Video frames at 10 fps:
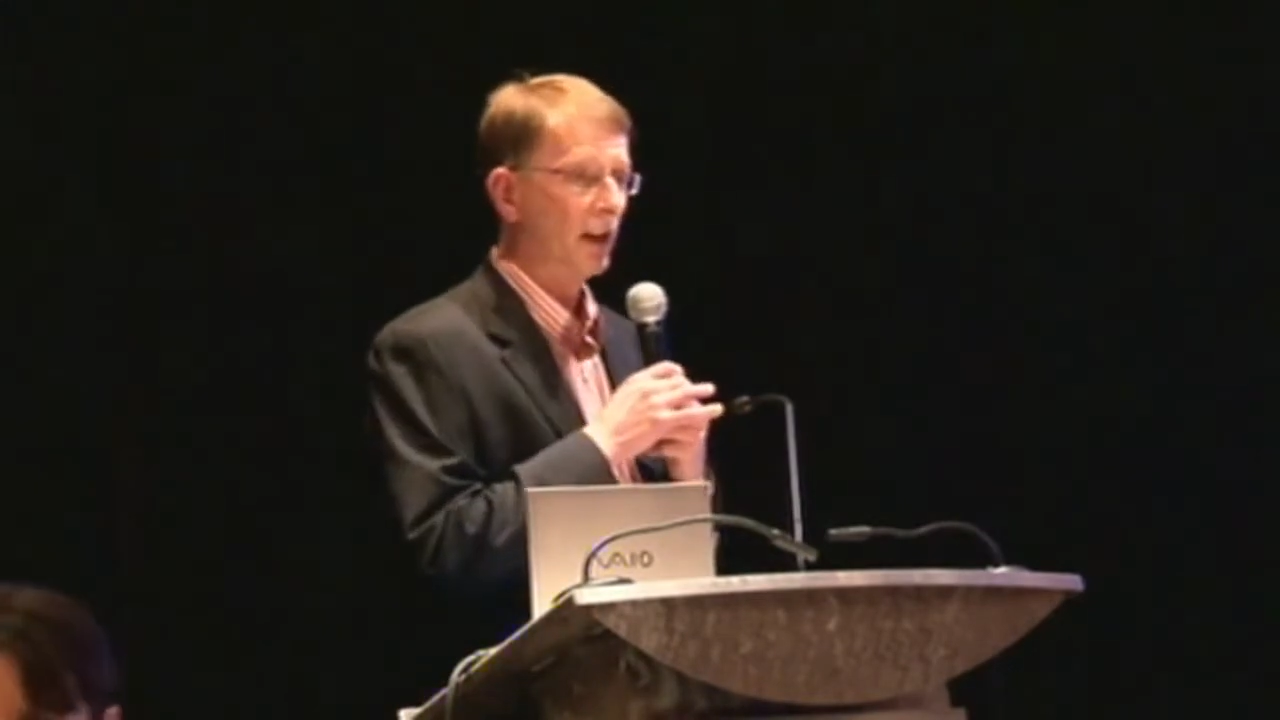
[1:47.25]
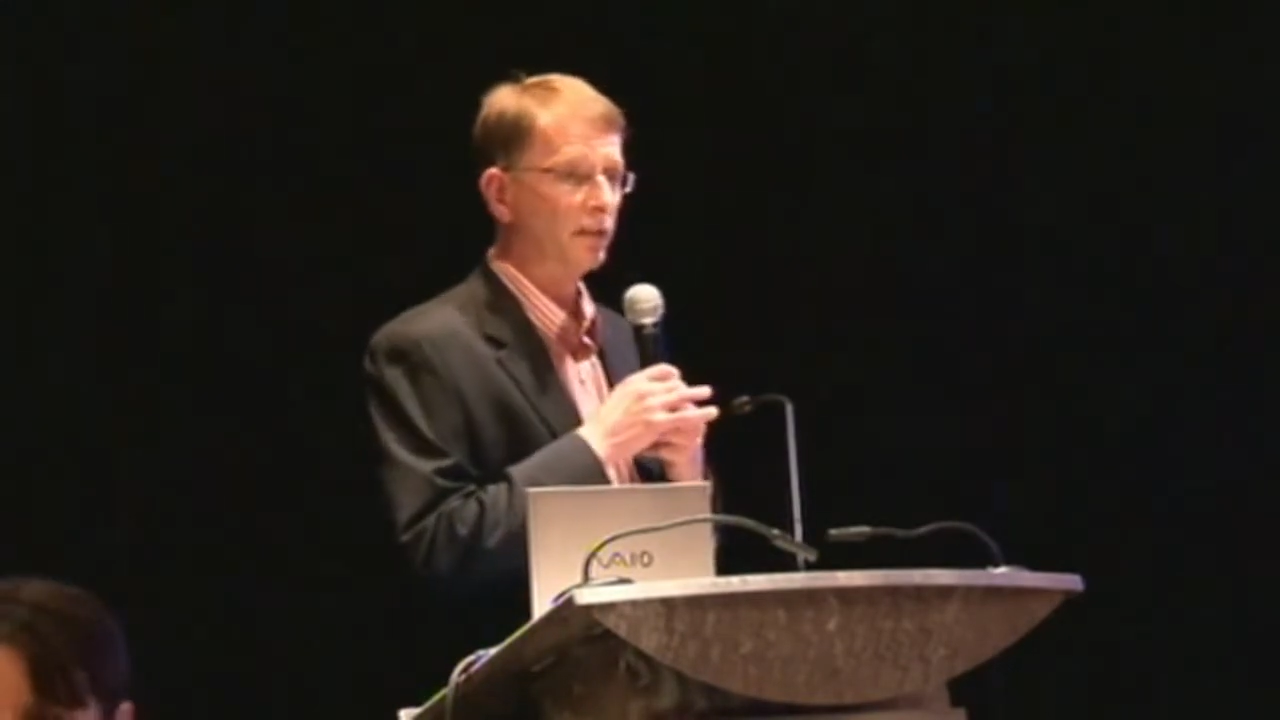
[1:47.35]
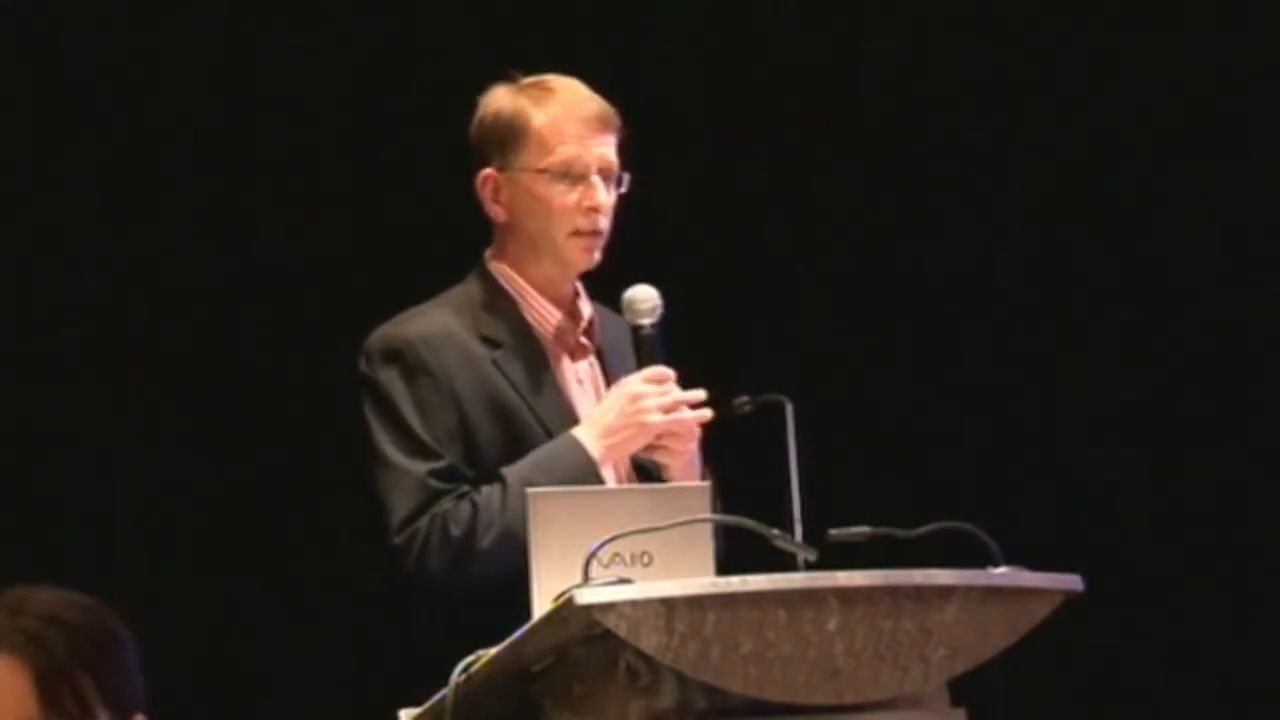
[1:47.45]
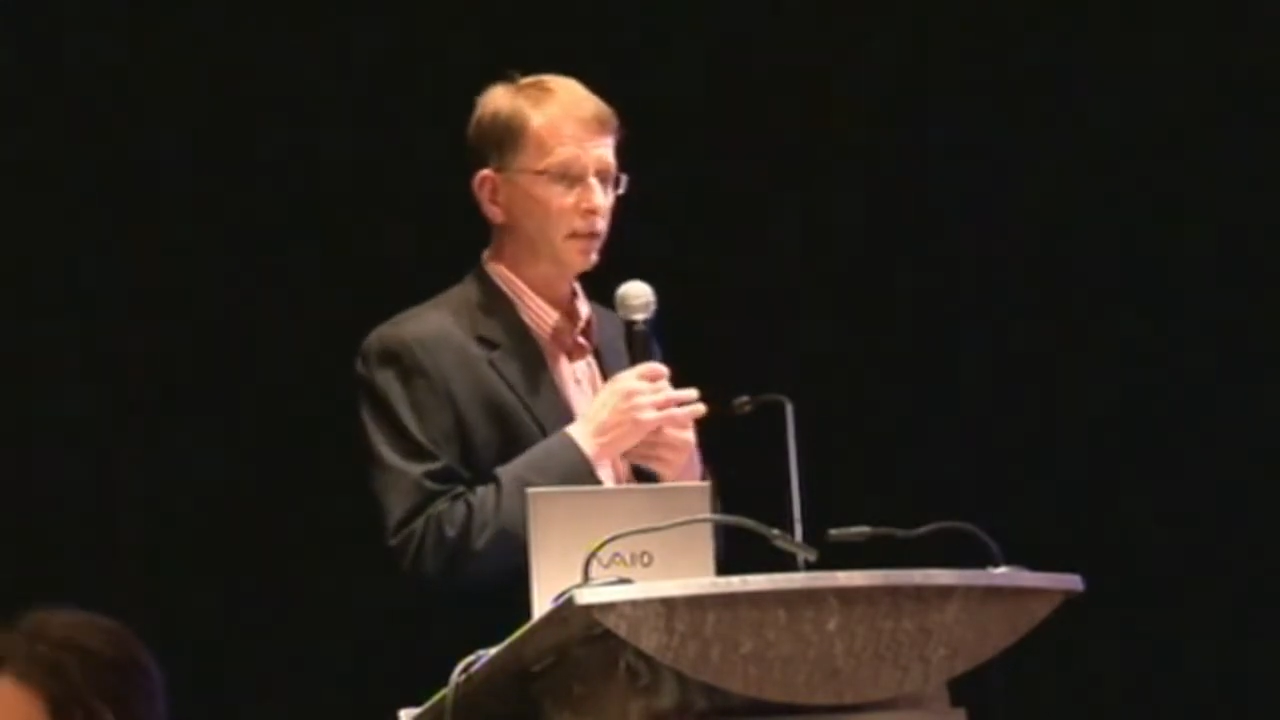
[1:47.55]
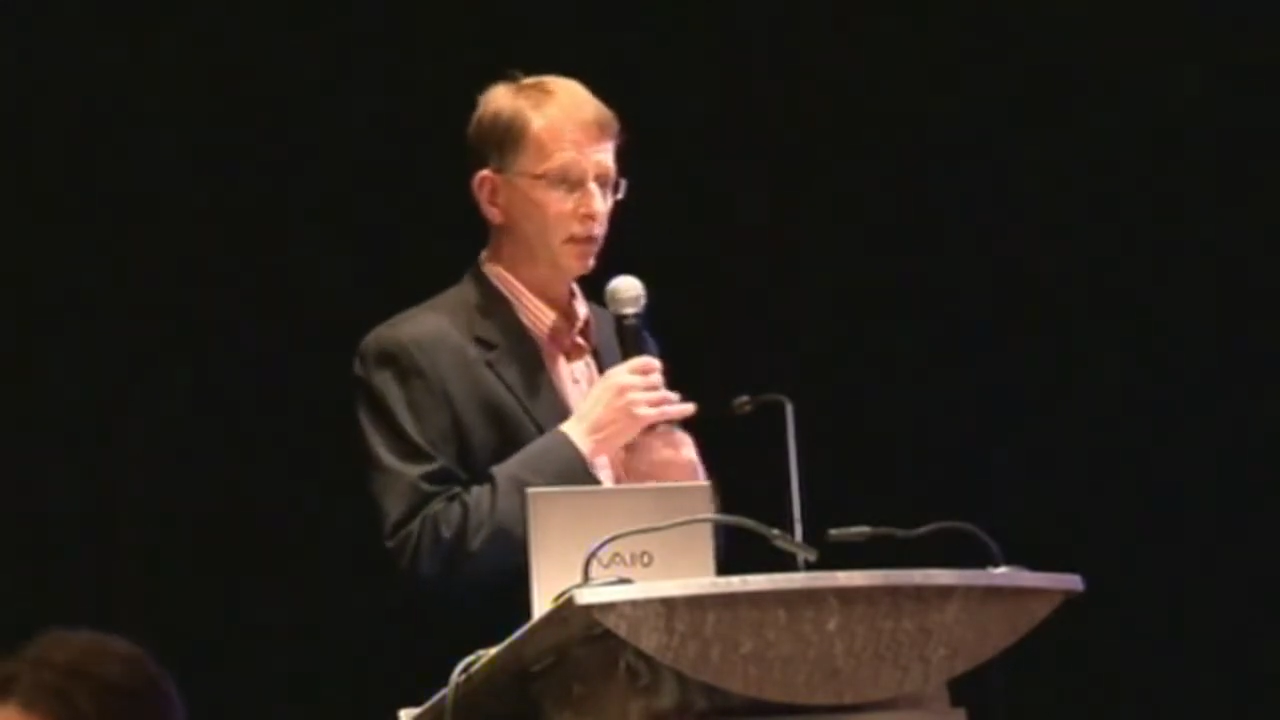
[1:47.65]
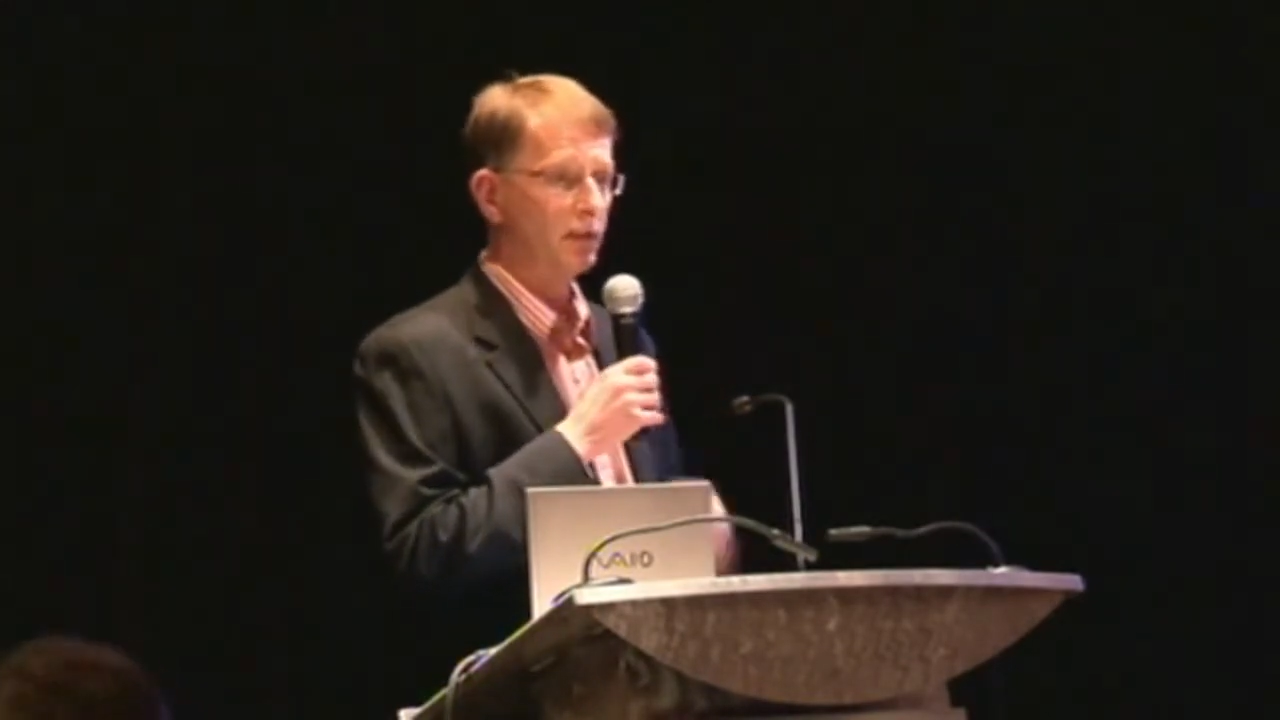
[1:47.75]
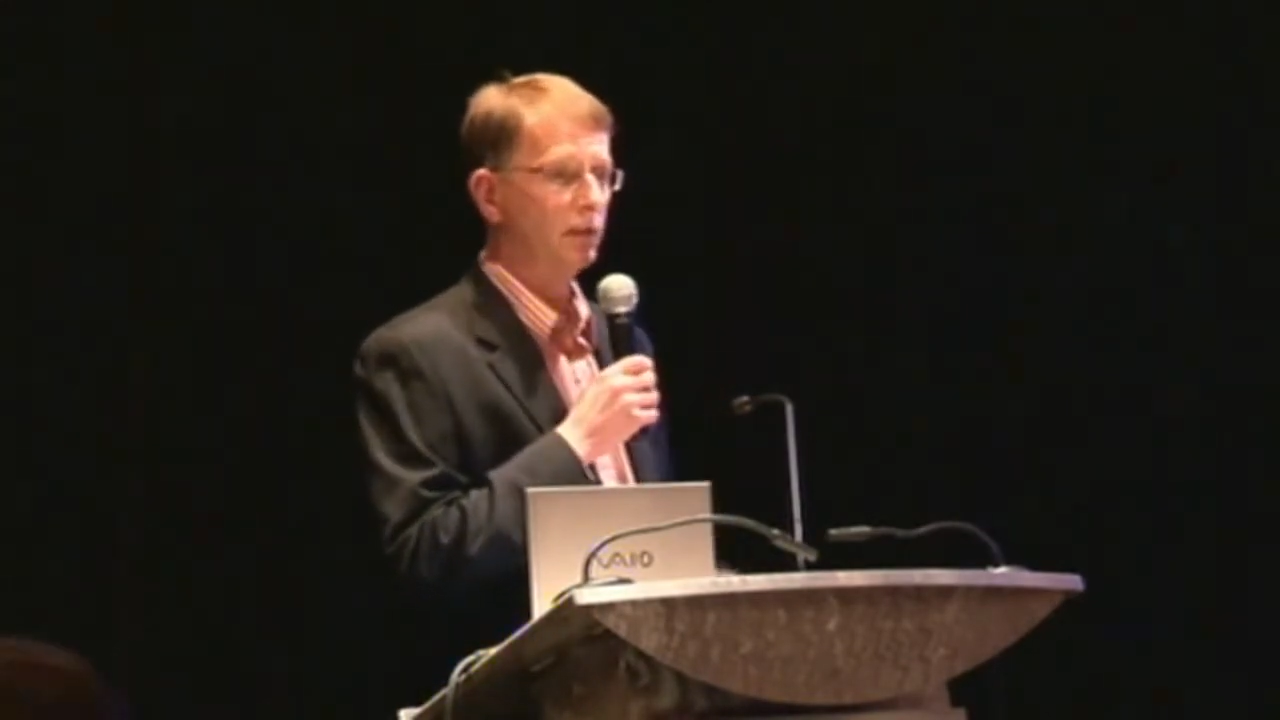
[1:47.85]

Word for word: counselors,